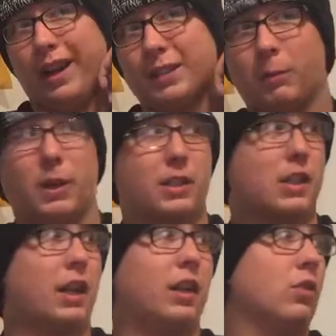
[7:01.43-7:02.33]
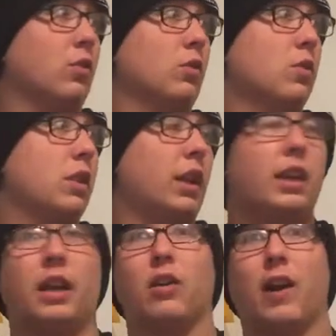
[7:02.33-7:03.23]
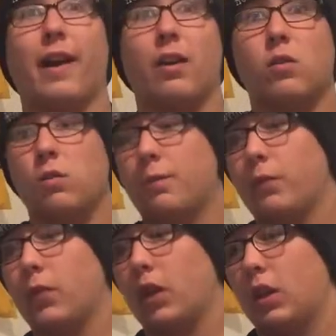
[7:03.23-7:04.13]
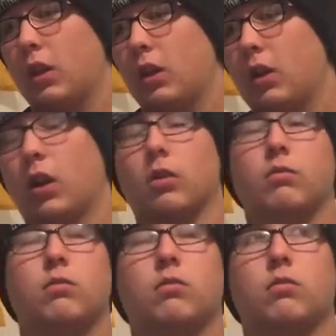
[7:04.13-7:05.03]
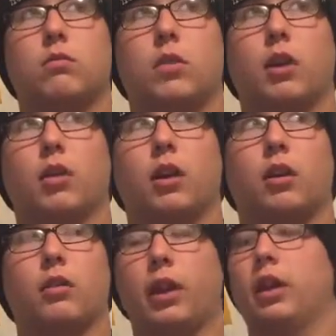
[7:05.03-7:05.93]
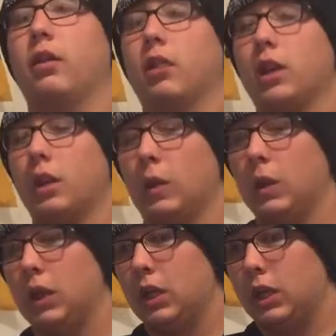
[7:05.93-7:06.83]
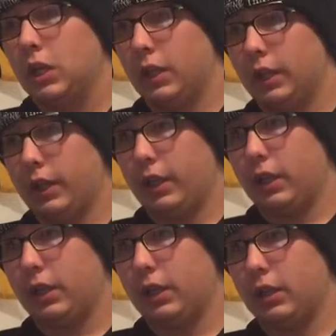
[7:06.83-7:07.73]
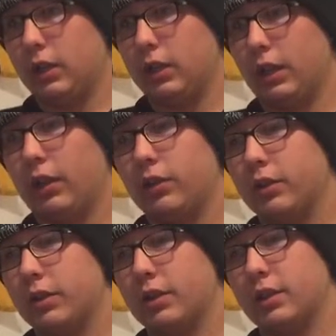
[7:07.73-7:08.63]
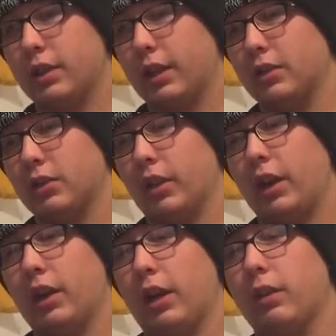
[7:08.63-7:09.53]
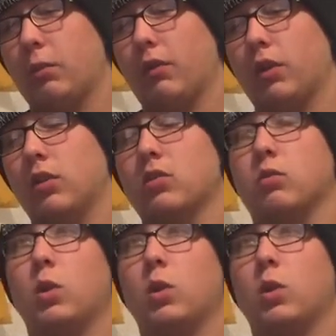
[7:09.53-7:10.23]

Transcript: Xbox, I use an Elgato. An Elgato. And then, how long does it take to create and edit my videos?